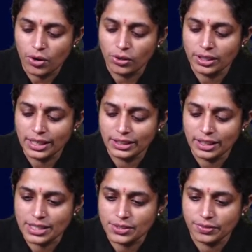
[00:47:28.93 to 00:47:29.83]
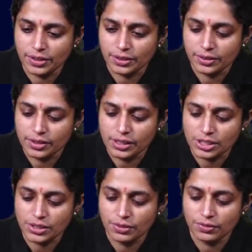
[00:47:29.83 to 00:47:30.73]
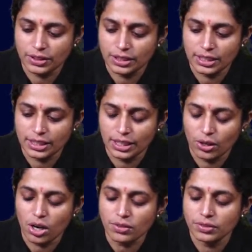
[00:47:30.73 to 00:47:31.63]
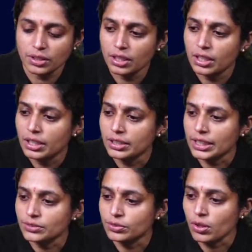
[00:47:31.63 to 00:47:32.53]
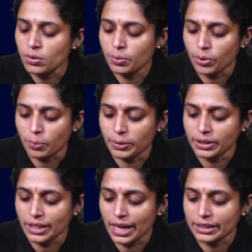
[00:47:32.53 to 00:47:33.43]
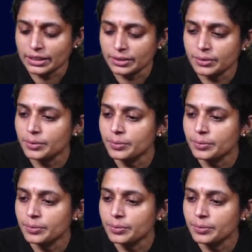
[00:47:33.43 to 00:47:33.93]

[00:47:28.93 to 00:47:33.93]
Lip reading: Fraudulent transfer, section 53 of Transfer of Property Act.